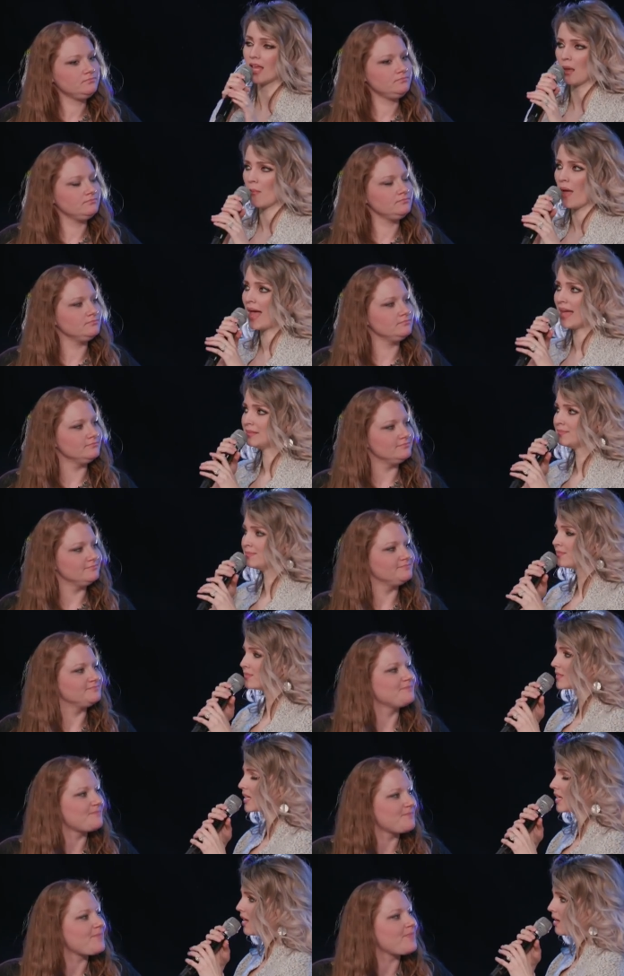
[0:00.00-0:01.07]
Speaker 1: Amen?
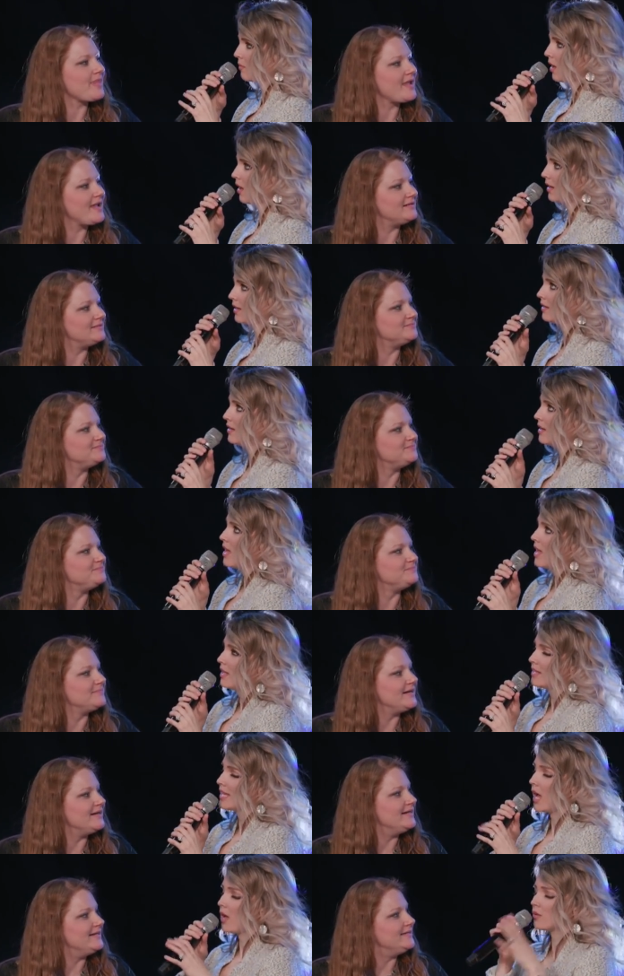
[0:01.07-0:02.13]
Come on.
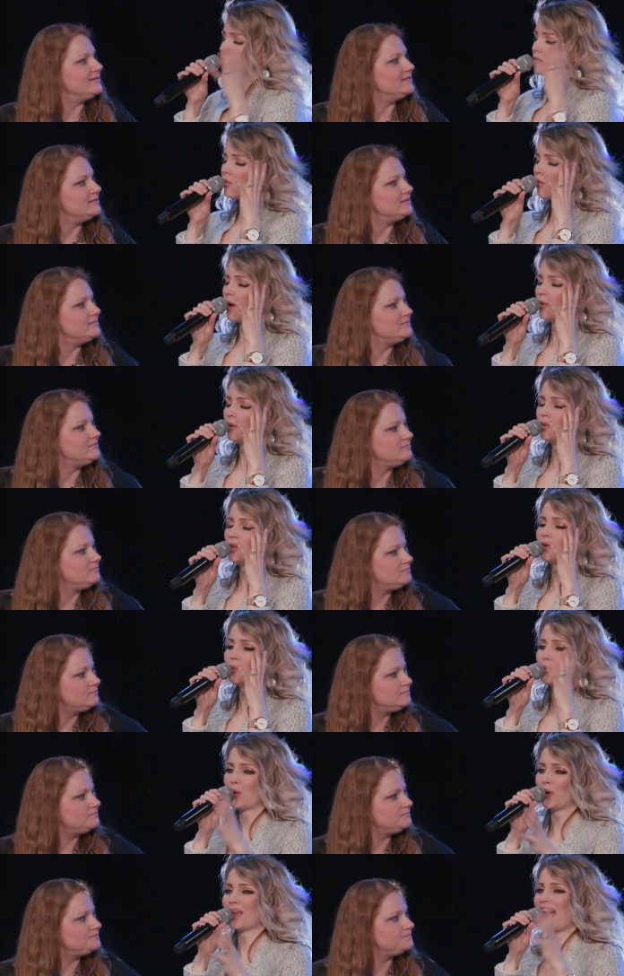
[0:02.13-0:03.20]
Now, what would be your
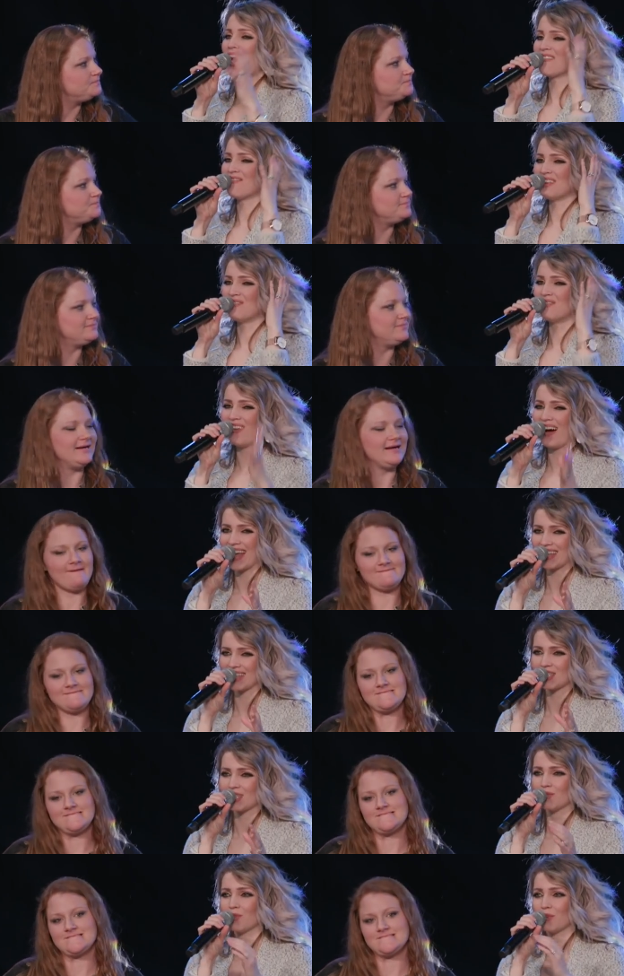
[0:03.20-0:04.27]
word of
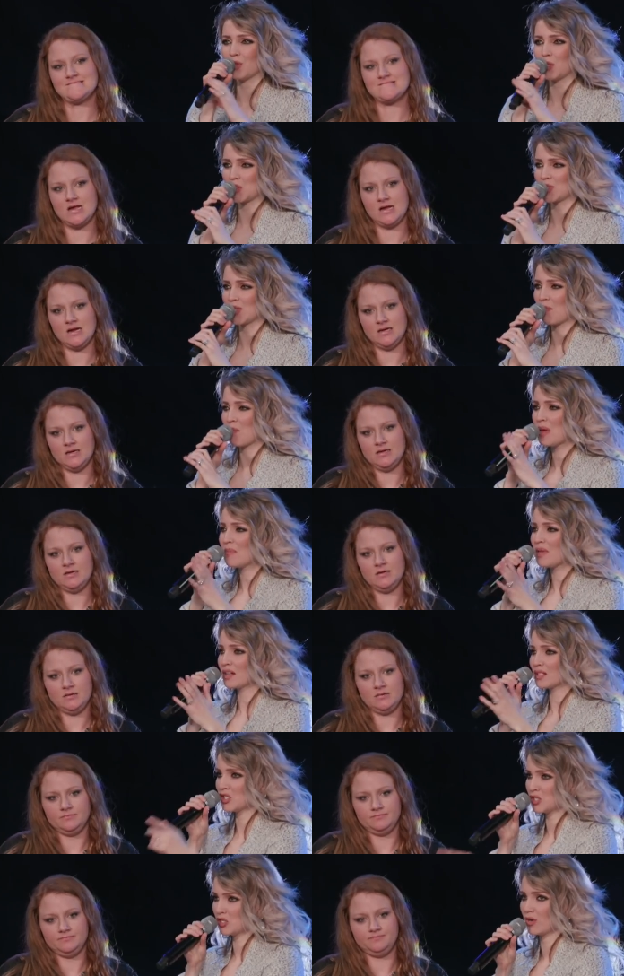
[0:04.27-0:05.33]
advice for those that maybe are
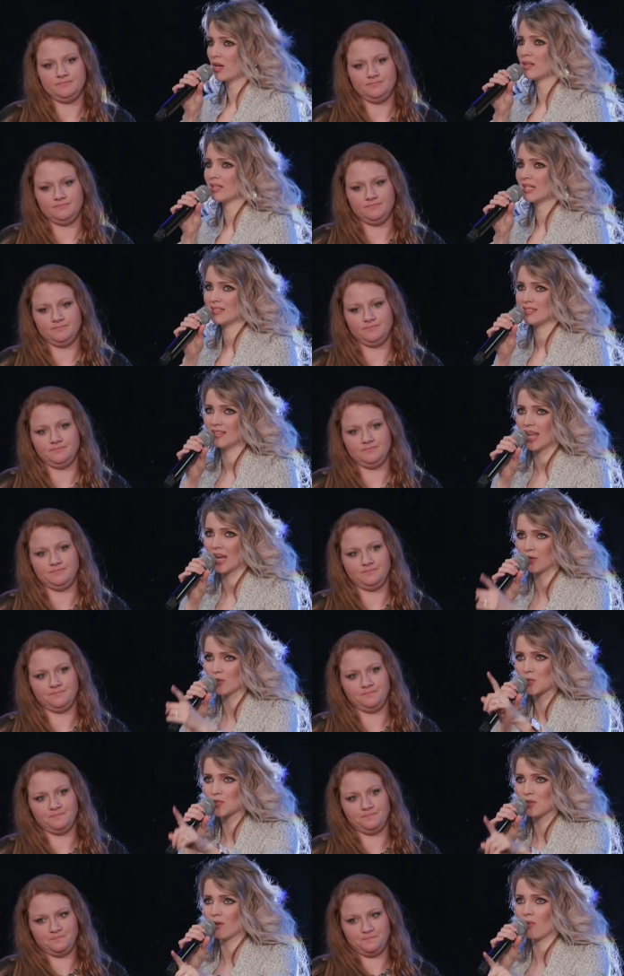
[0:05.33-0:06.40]
struggling today or
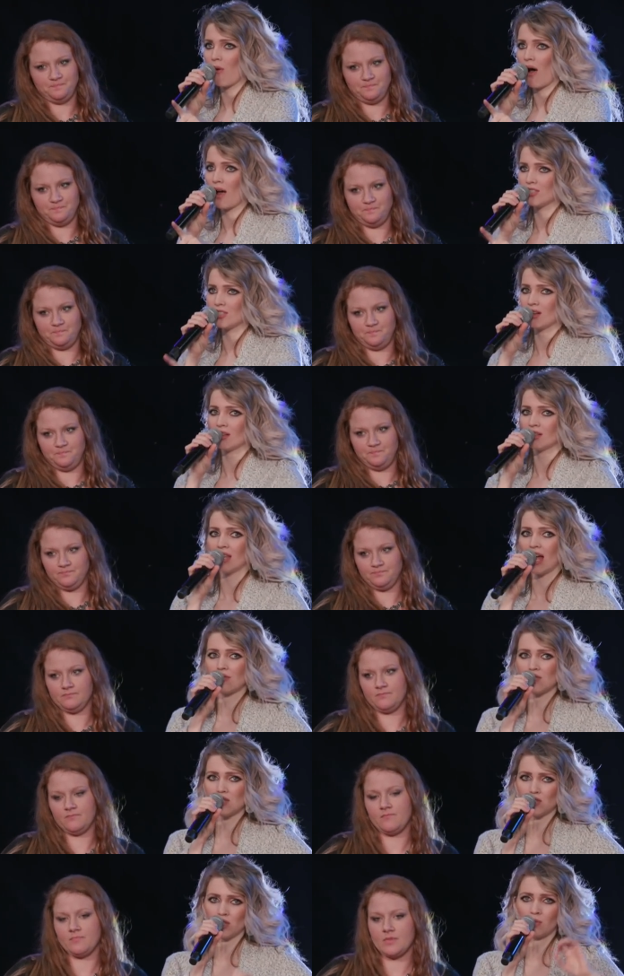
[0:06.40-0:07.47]
those that are watching on live
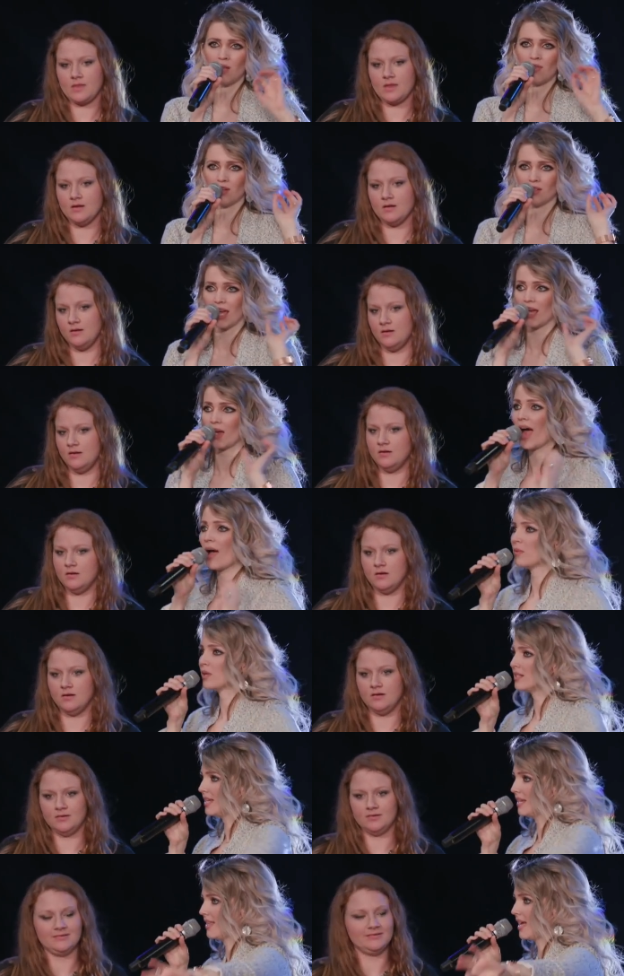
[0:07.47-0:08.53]
stream and they're like, I want
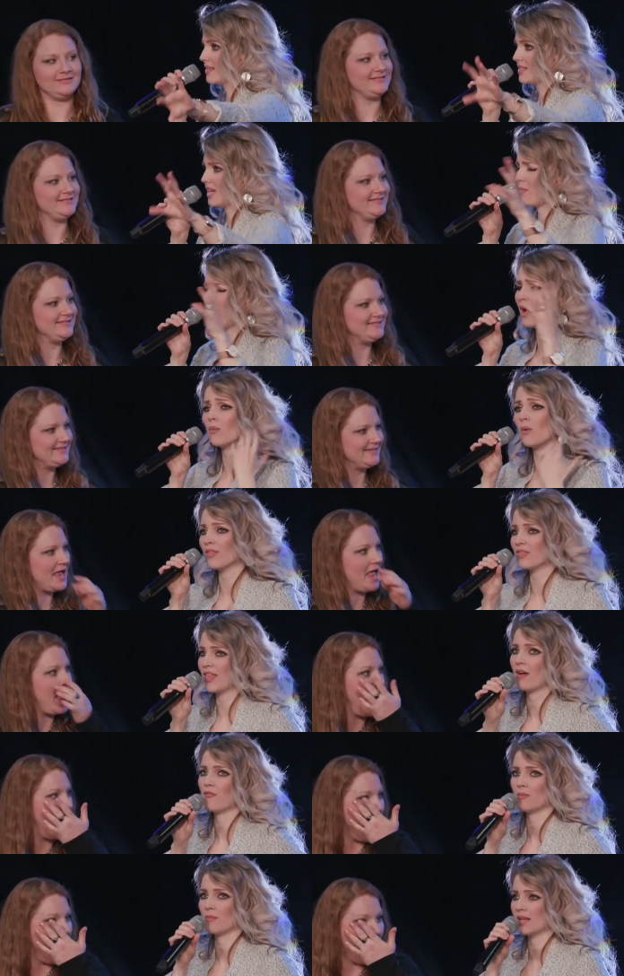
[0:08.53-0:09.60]
to take that step. I want
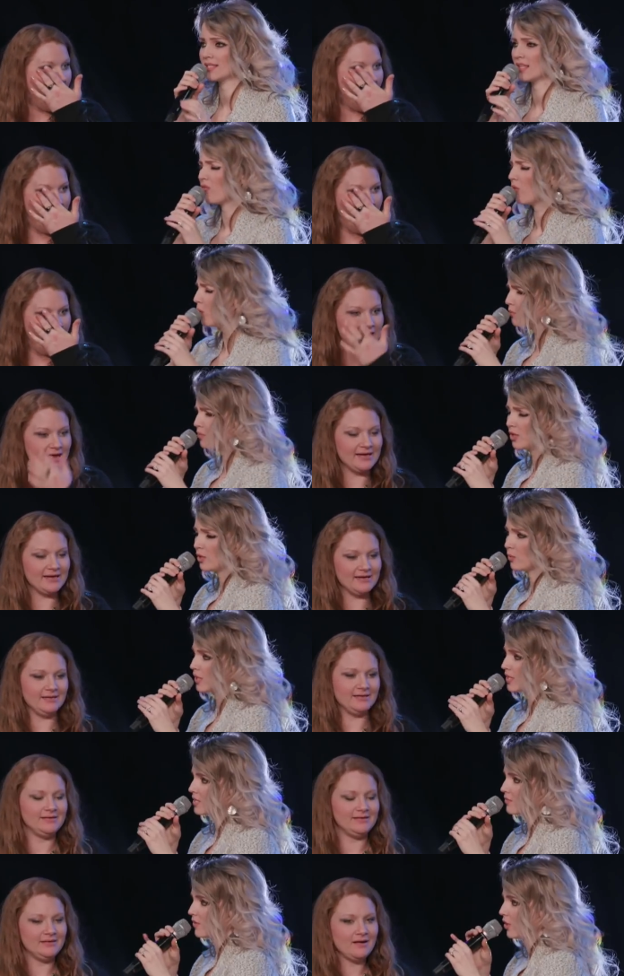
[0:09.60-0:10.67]
that for myself. What would be your words of